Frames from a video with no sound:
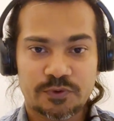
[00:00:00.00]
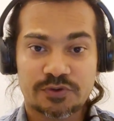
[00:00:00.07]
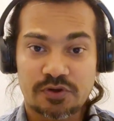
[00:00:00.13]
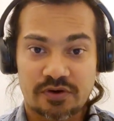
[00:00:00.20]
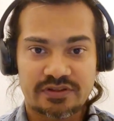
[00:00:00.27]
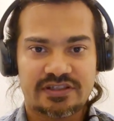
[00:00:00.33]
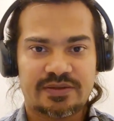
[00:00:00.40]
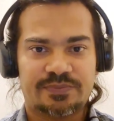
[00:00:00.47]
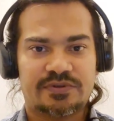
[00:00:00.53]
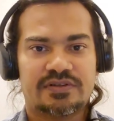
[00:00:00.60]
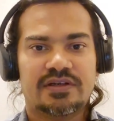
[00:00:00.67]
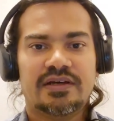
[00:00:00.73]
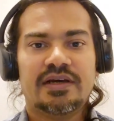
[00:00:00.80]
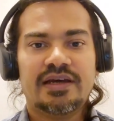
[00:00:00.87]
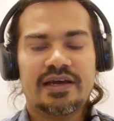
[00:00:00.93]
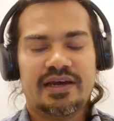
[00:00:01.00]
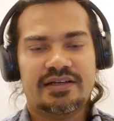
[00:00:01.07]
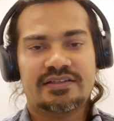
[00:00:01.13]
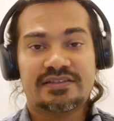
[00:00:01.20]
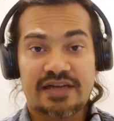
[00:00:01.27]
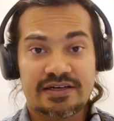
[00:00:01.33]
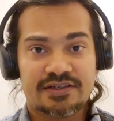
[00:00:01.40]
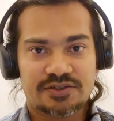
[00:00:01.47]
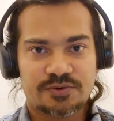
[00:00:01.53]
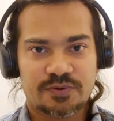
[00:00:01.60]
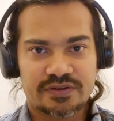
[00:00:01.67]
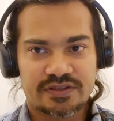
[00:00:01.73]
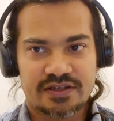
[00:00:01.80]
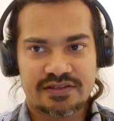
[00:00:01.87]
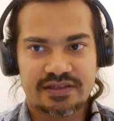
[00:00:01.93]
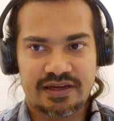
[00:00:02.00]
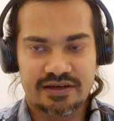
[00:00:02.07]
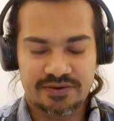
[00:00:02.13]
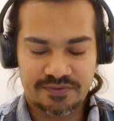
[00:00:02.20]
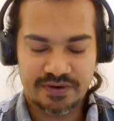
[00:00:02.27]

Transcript: concepts and status quo, as I said,